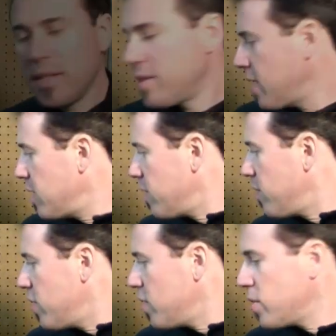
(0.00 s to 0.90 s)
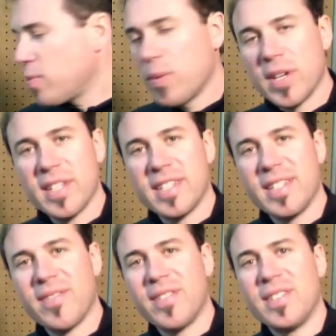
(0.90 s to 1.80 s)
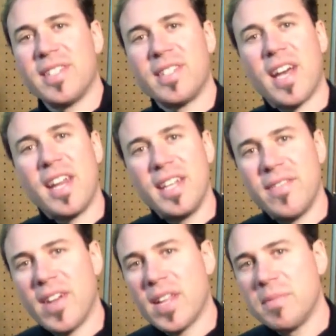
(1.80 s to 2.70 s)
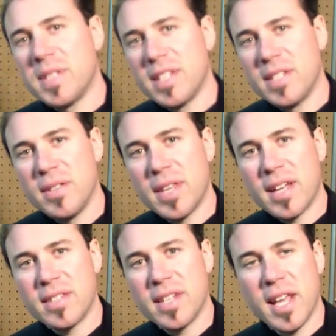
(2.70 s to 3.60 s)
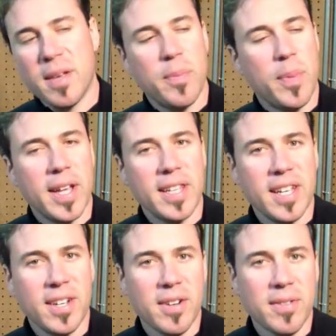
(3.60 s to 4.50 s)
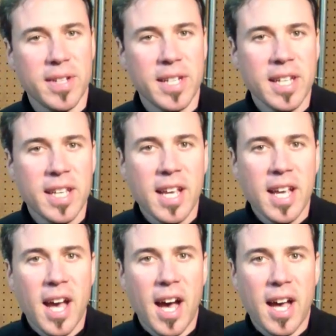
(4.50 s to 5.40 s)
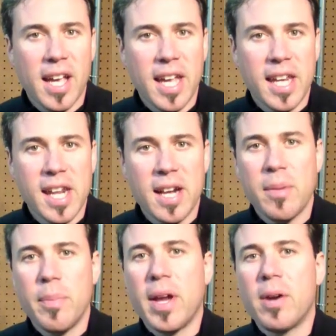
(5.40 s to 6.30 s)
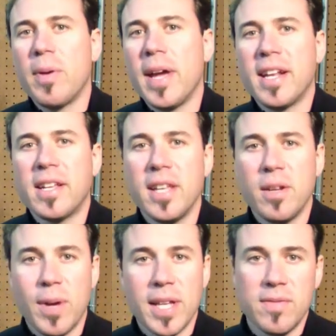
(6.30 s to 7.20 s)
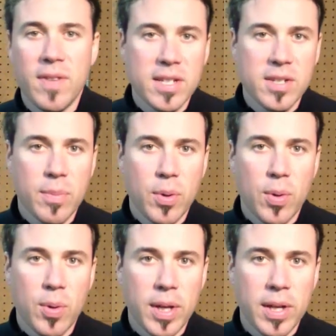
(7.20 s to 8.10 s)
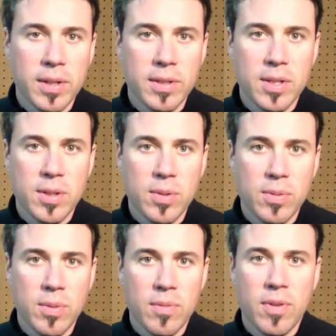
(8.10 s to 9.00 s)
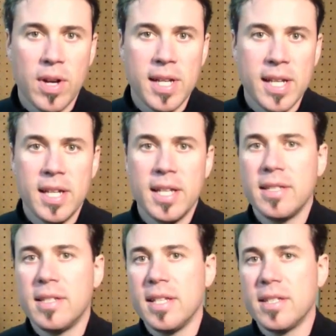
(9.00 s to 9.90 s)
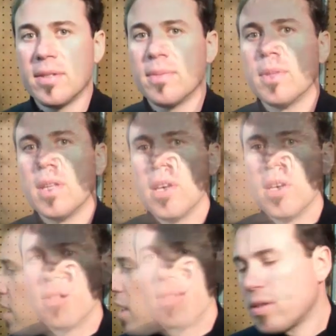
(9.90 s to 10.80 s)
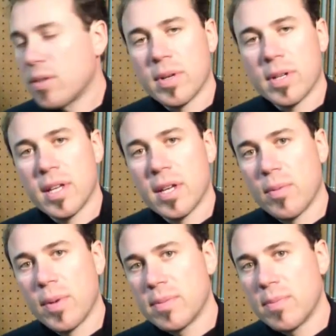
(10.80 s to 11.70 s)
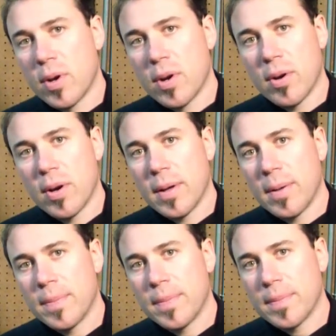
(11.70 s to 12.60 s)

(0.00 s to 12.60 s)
Centrifuge was de designed and developed in 2008 by Leon Griffin. Uh, he needed a better way to clean waste vegetable oil to run in his diesel. It also works on waste motor oil,